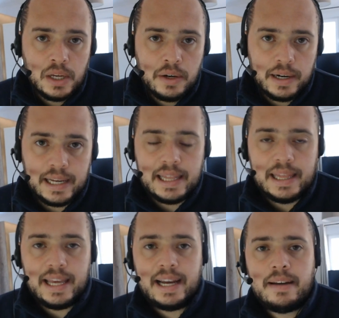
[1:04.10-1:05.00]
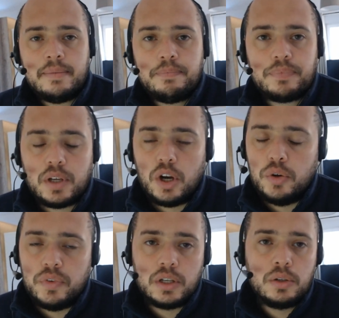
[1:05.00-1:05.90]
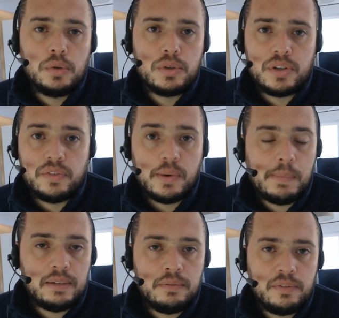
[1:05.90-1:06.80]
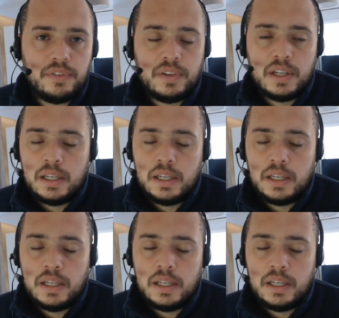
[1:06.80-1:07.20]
Right? And that, over the course of a month,